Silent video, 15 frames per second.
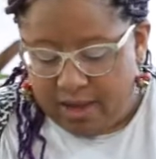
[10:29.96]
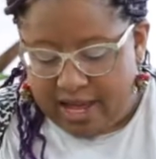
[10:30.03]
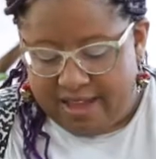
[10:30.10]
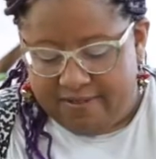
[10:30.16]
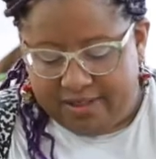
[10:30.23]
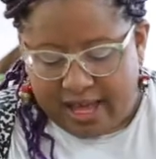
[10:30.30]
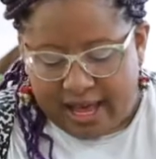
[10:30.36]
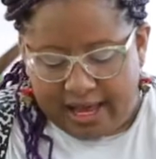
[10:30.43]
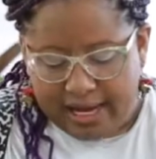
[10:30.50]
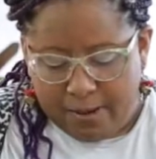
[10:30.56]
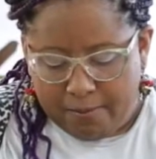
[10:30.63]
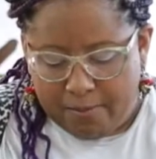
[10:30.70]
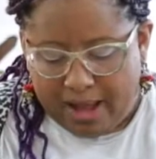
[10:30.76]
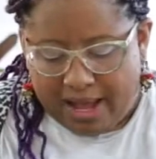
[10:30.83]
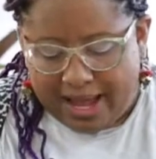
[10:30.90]
I've got it
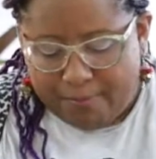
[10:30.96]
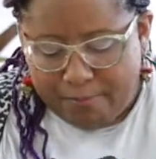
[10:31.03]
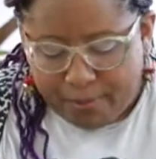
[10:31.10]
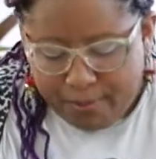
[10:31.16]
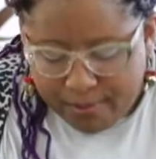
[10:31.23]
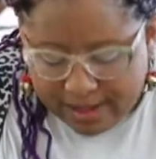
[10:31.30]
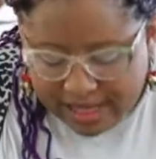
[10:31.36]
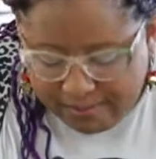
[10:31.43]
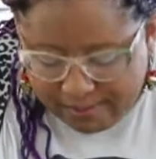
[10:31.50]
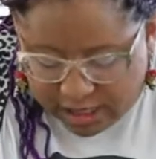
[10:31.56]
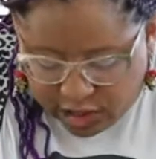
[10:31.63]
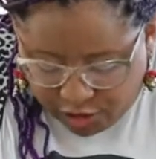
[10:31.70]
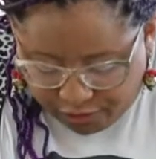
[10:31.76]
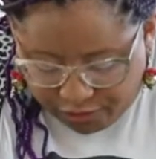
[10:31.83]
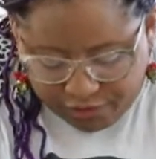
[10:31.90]
pretty
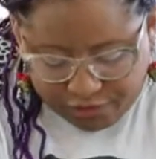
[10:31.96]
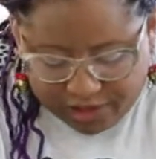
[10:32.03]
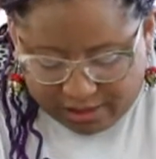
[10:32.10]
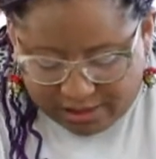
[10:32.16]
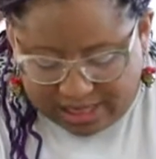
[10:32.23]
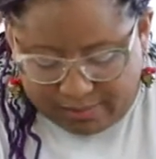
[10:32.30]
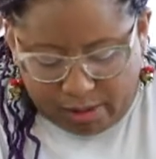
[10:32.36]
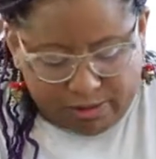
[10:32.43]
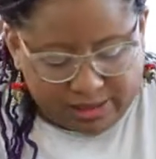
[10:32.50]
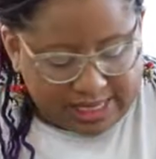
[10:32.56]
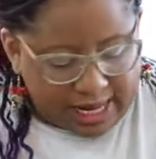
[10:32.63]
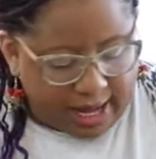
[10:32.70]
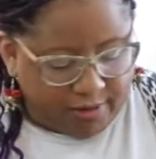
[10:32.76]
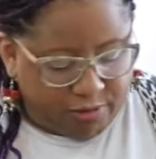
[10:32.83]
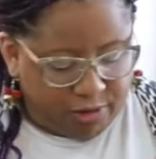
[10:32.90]
much filled up almost
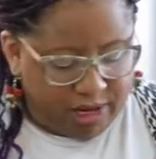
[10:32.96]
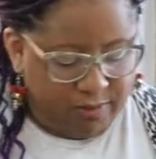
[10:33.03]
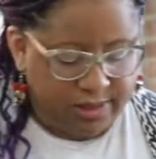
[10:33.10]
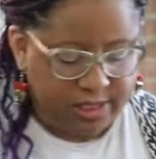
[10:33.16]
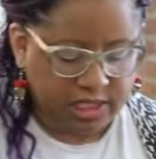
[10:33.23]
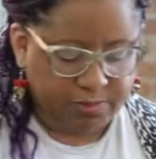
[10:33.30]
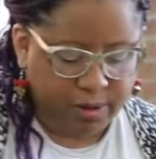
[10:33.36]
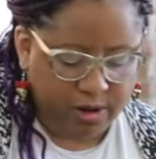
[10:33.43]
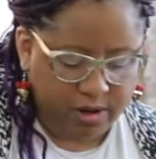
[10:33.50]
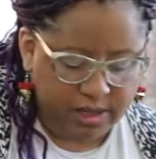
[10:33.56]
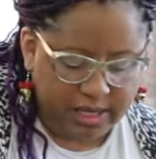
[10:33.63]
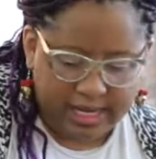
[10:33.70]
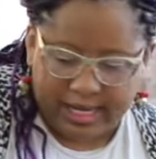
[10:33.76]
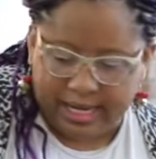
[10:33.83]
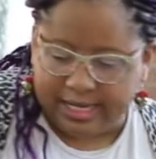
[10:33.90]
halfway with this
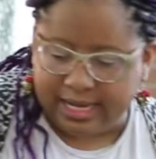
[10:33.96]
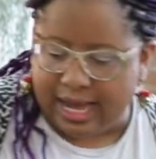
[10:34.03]
perlite.